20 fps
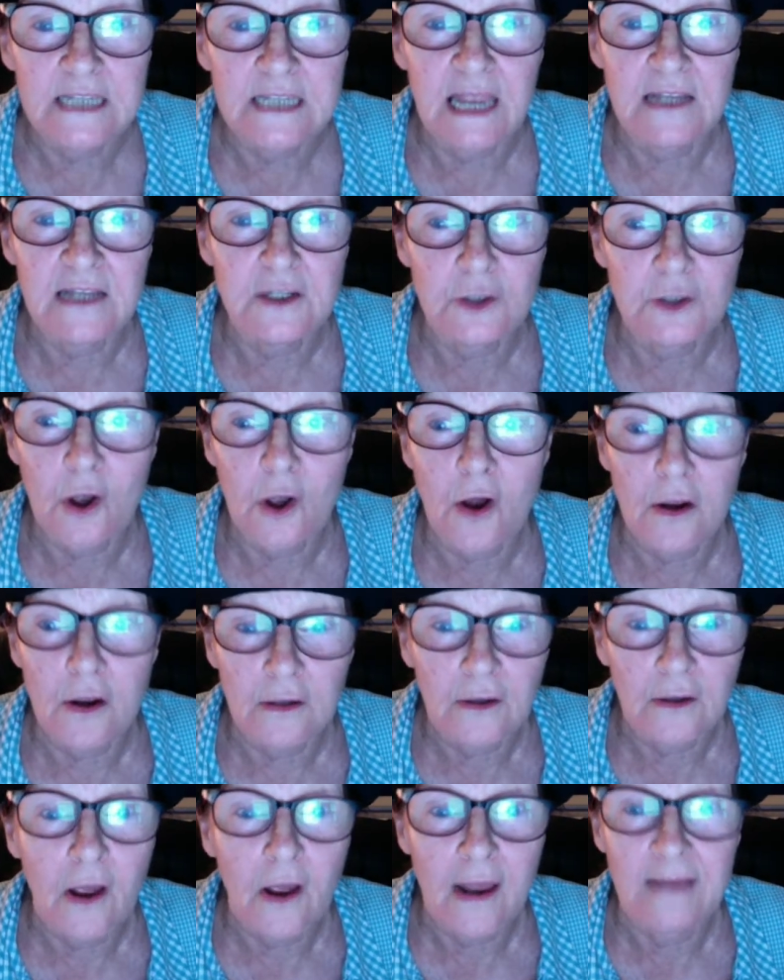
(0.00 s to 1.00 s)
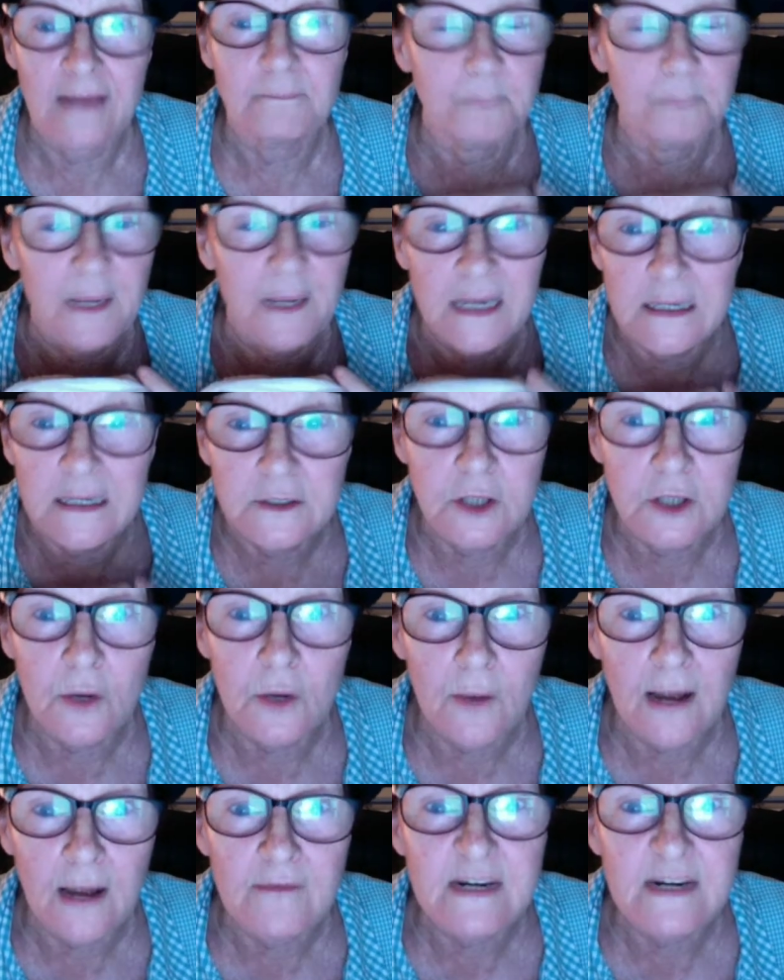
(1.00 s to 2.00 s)
Judge Goddard, but
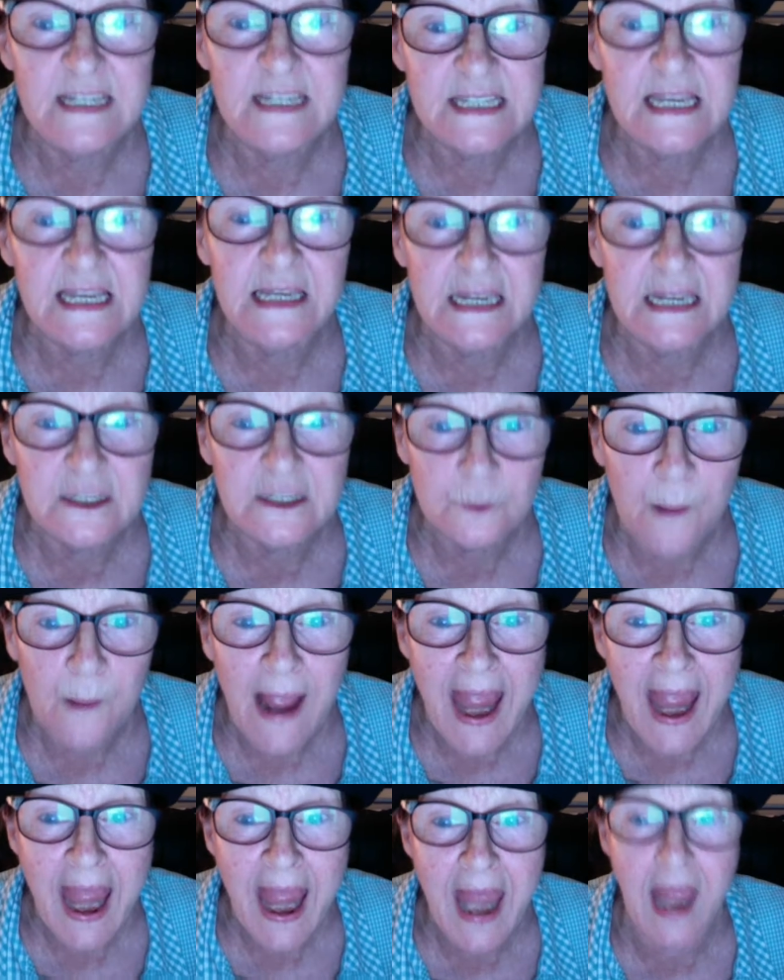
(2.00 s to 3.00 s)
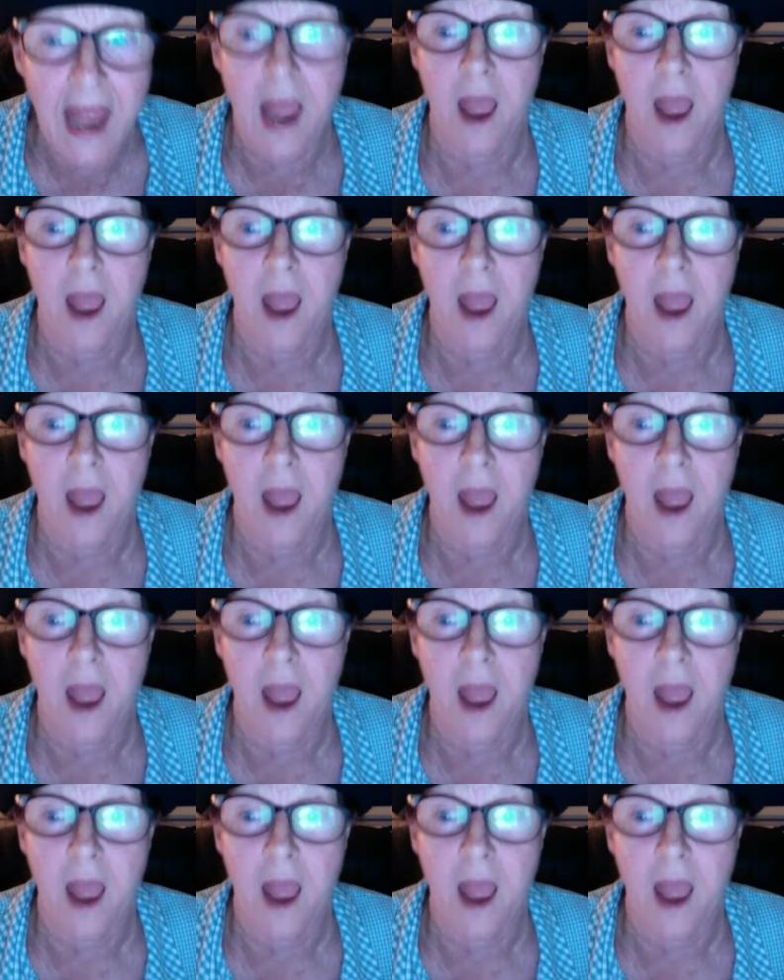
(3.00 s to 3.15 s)
you are a silly twat.